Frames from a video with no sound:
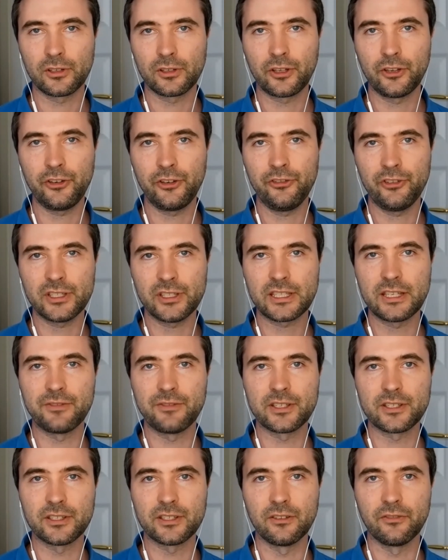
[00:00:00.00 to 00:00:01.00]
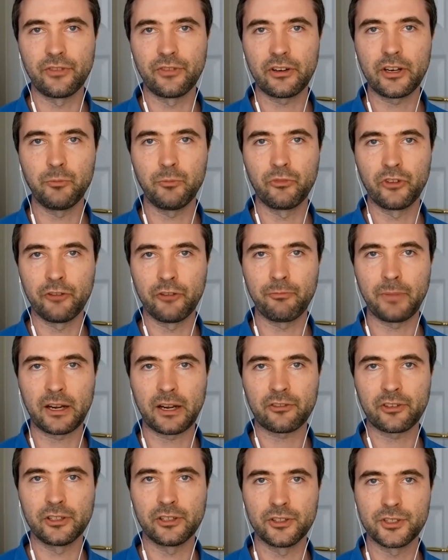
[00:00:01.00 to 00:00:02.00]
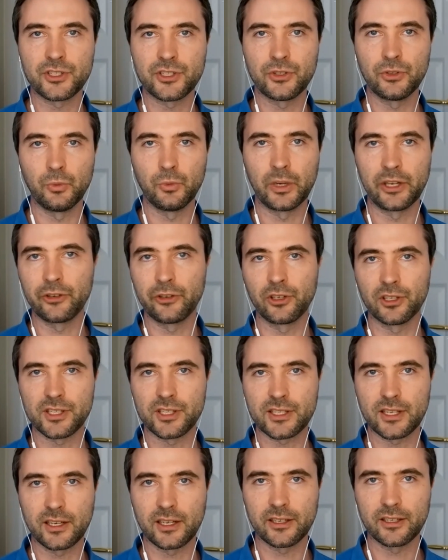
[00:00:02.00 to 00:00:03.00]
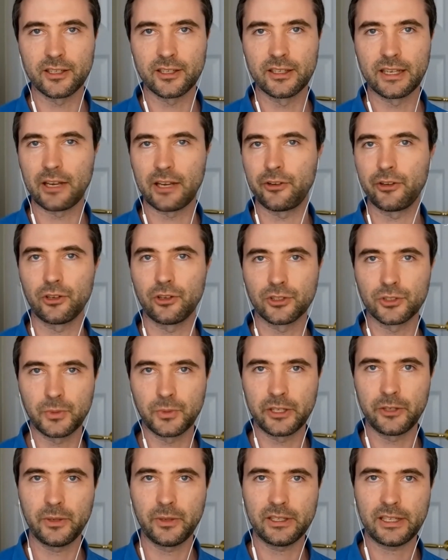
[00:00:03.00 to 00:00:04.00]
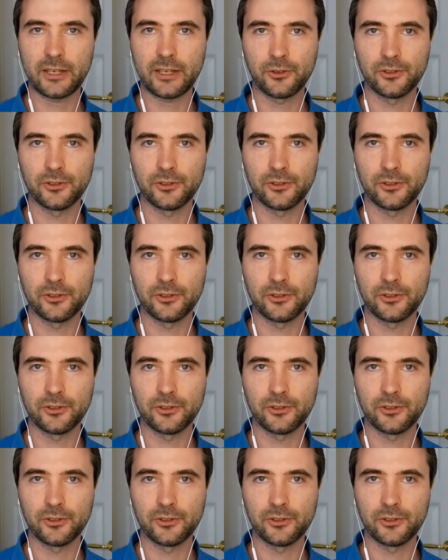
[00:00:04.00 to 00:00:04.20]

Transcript: could you just give us a very brief background as to where you got started and how you got to where you are now?